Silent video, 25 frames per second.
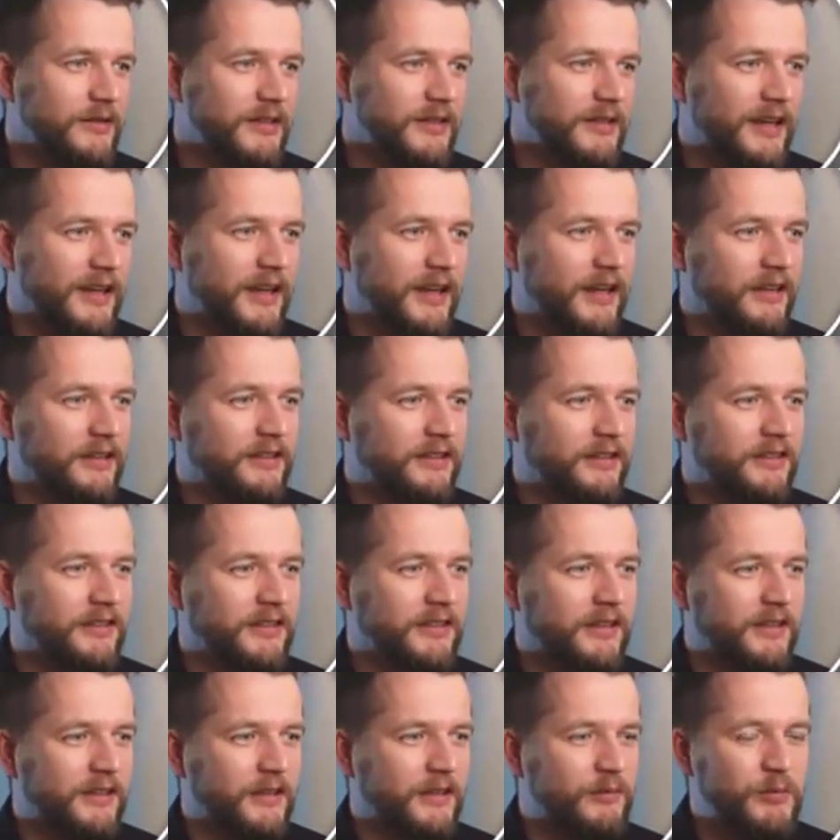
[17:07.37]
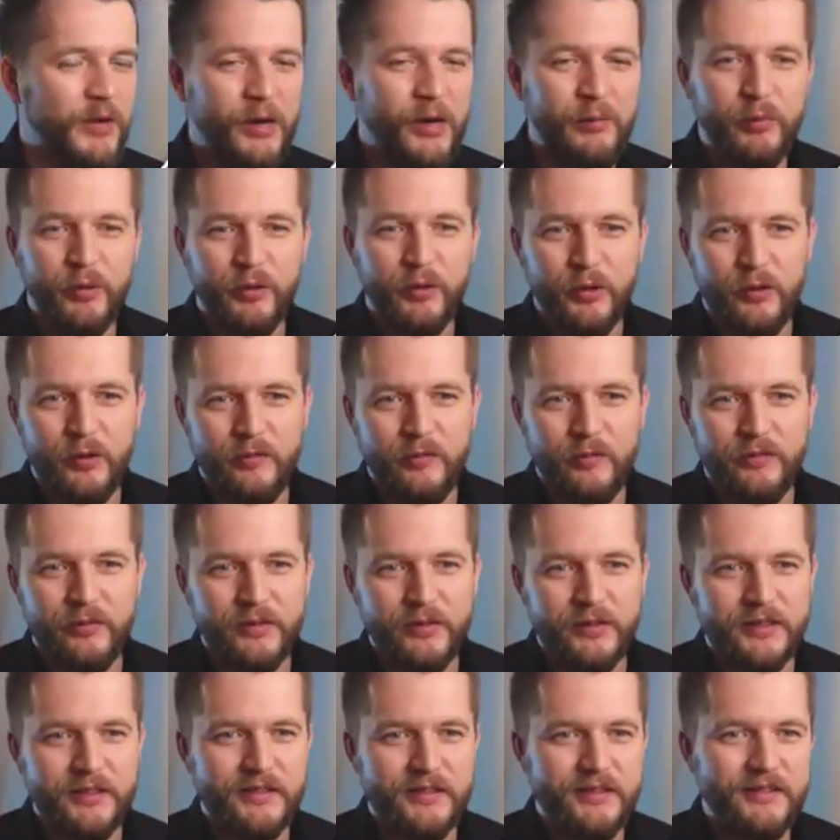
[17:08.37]
As a member of
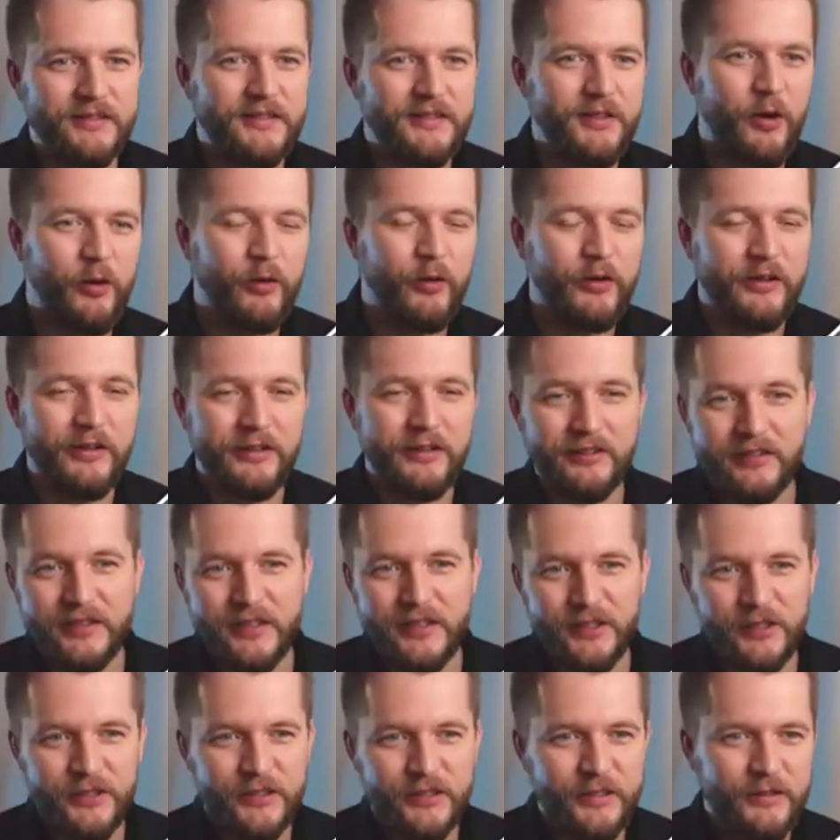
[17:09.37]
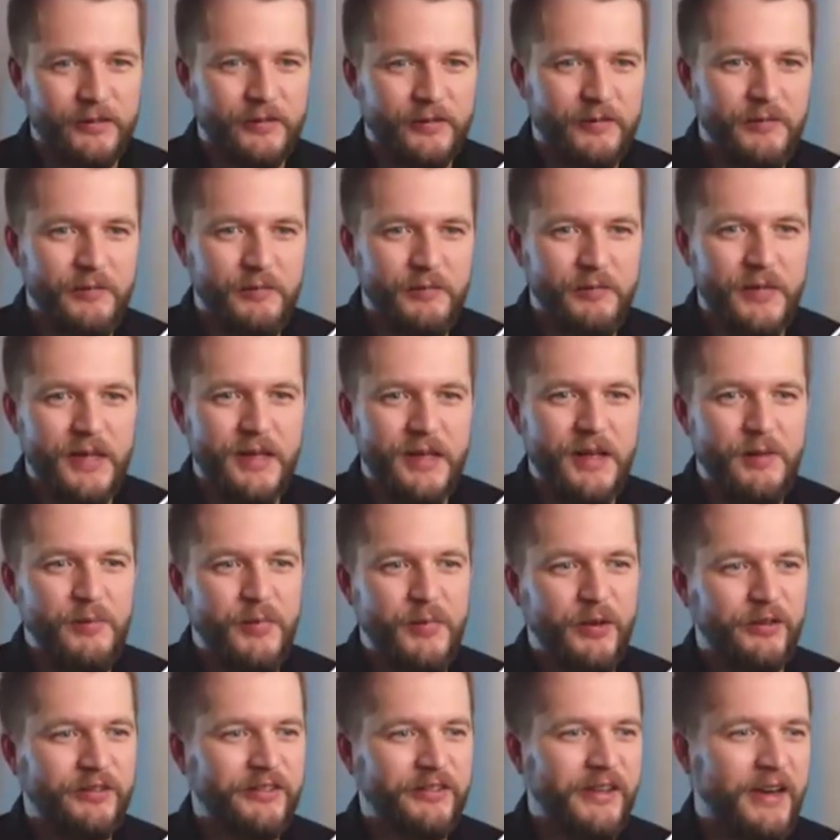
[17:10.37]
organization,
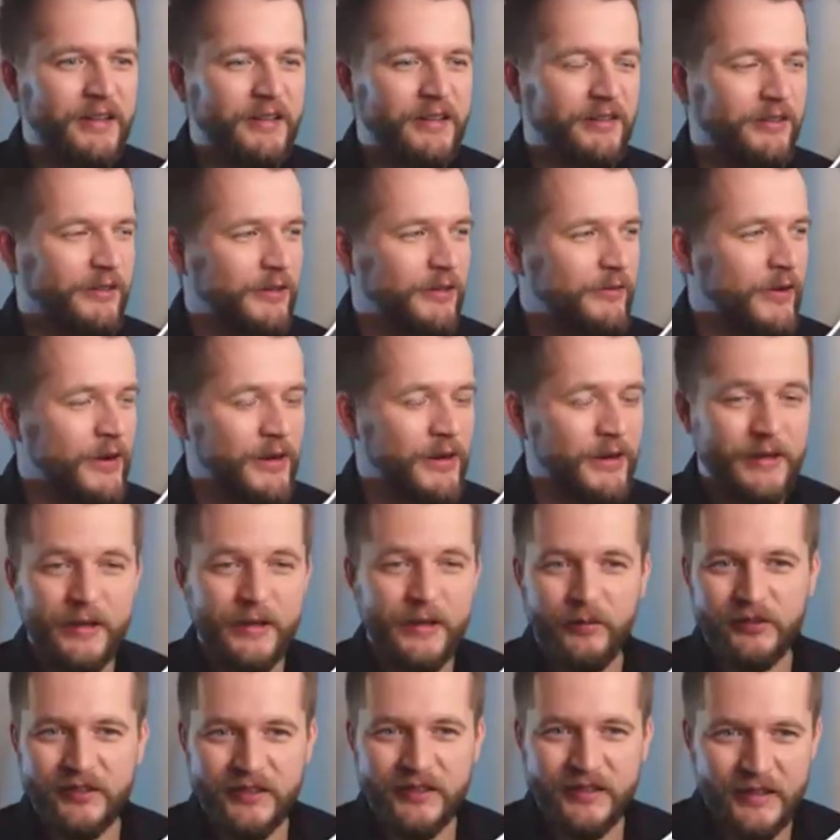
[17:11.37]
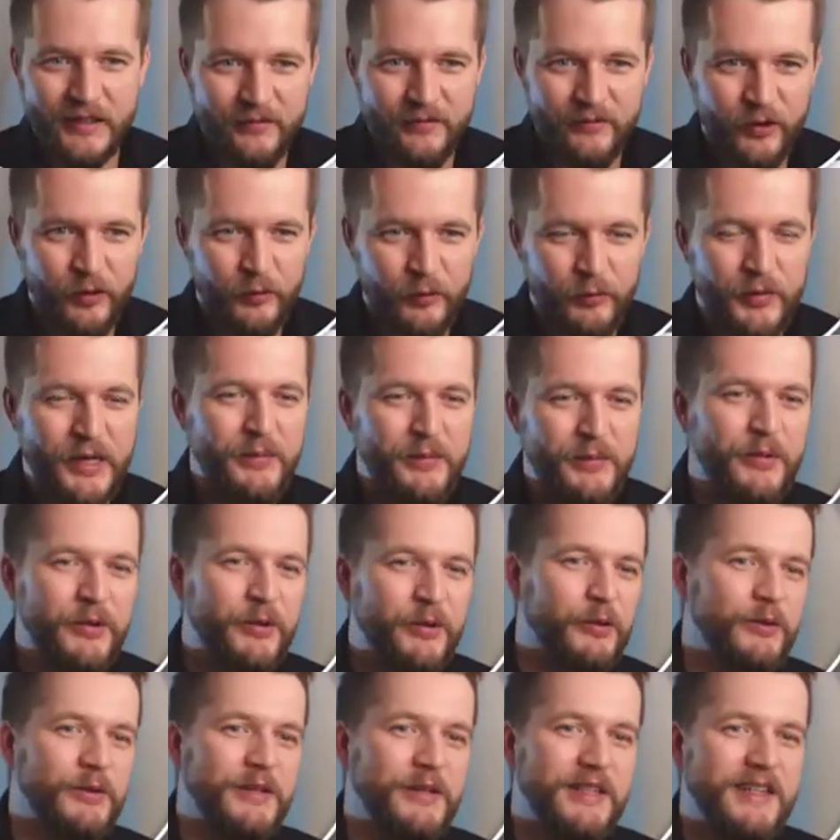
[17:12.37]
we also had a cilvēkiem city for
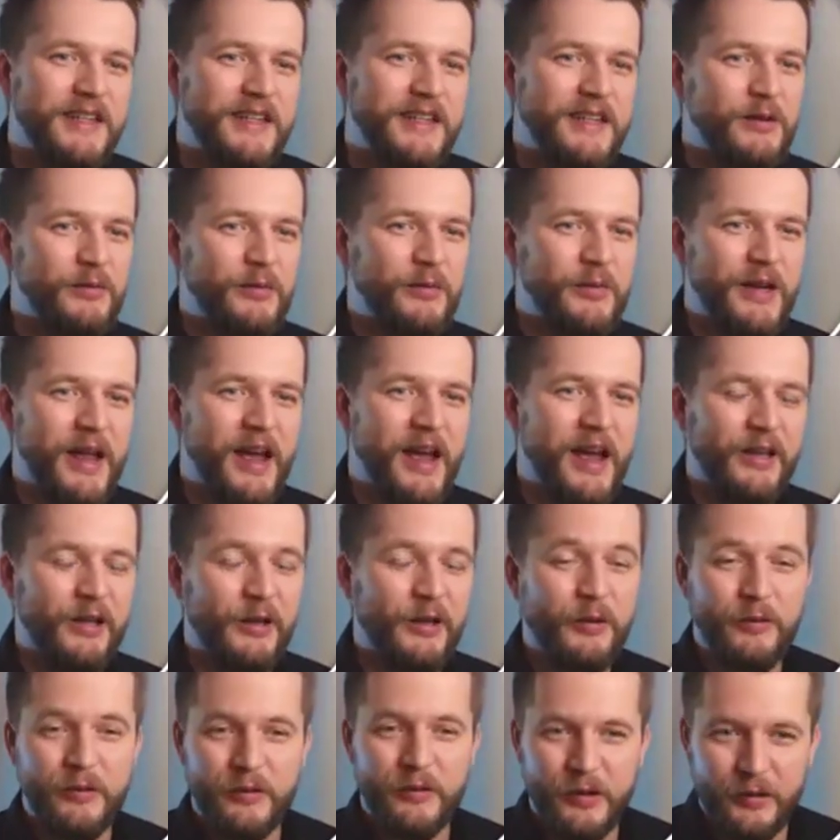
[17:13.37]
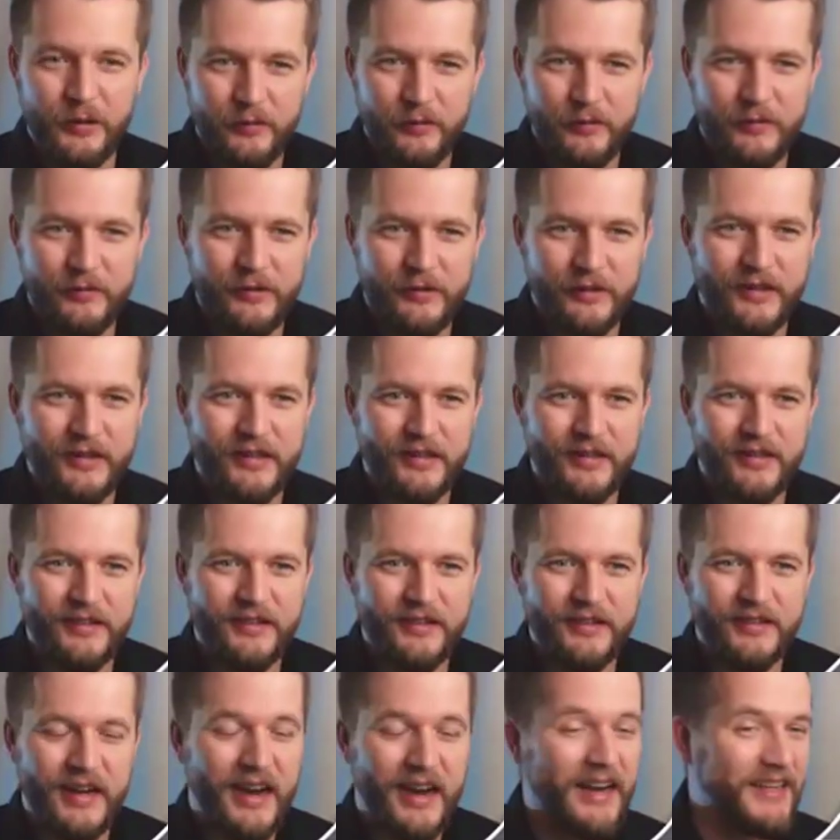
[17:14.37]
people. We had a lot of
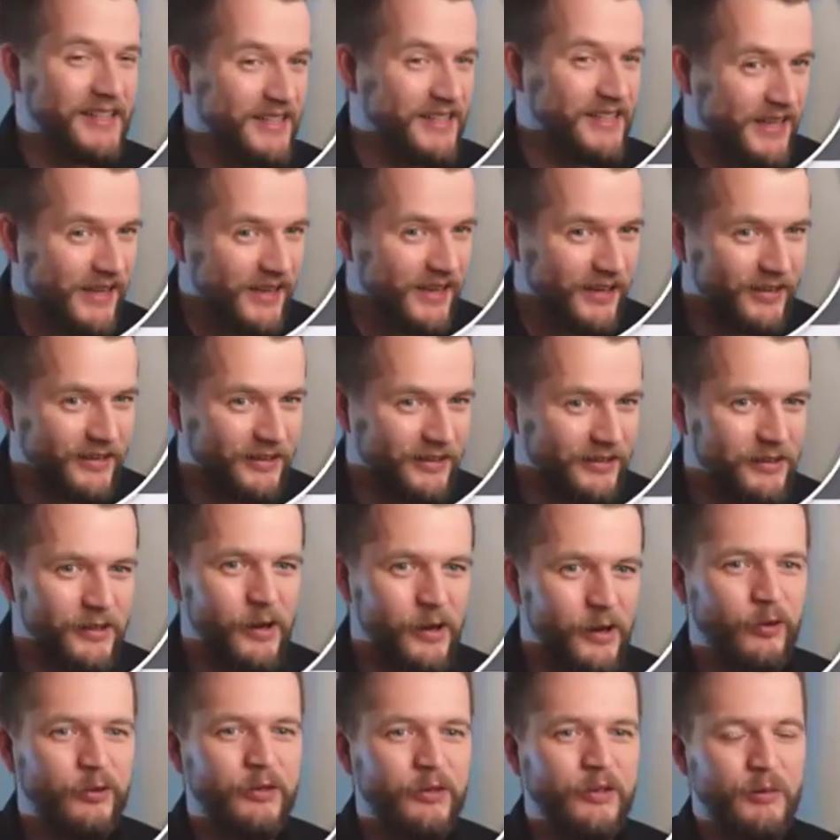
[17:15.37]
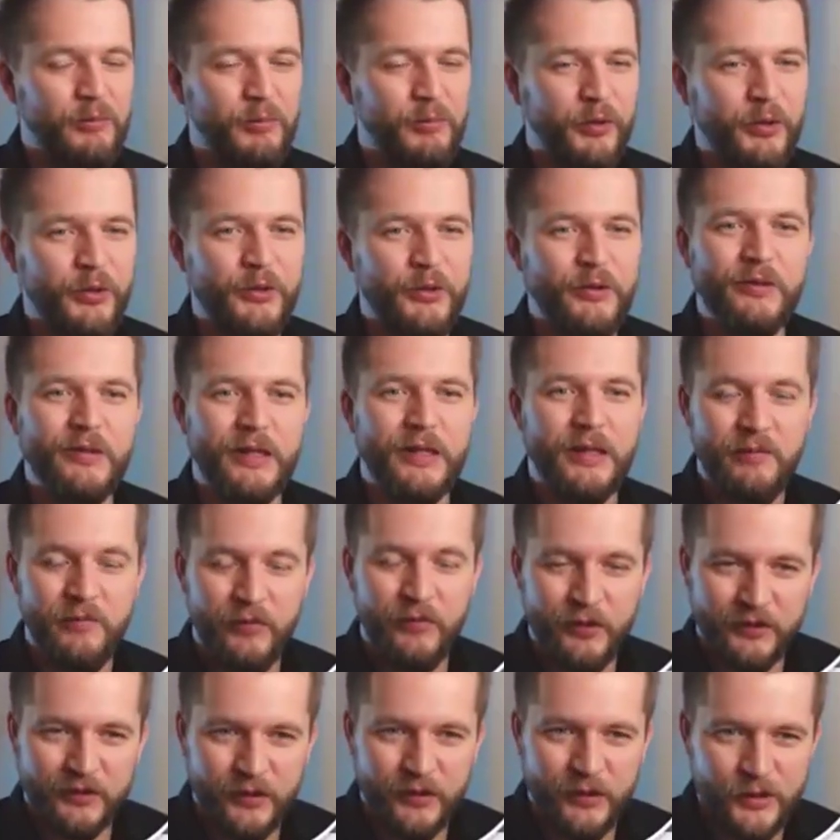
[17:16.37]
ideas how to improve the
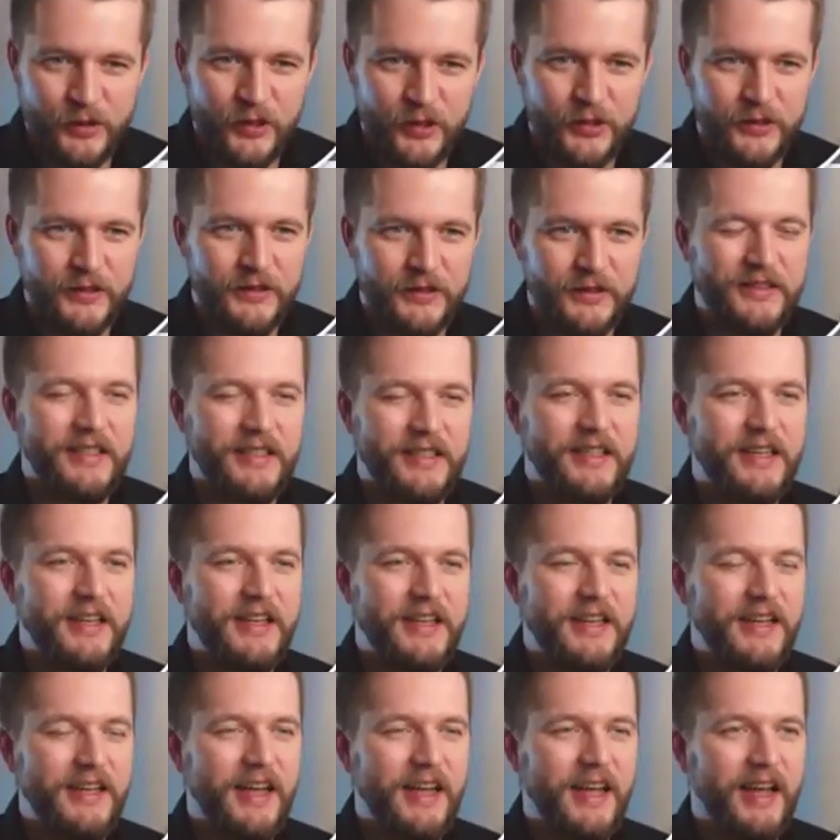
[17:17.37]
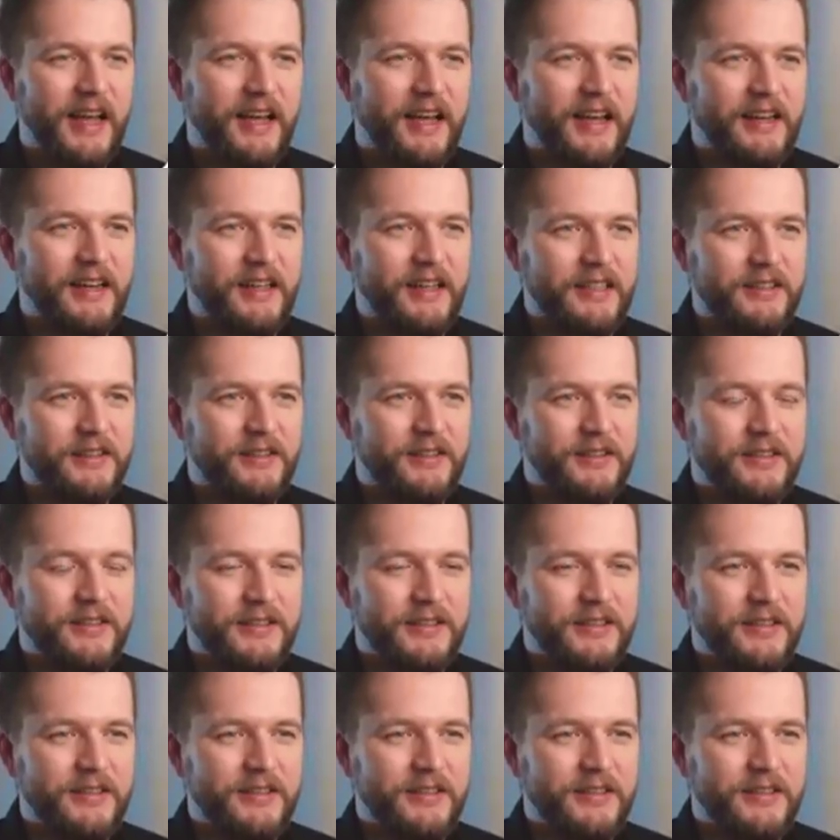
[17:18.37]
infrastructure and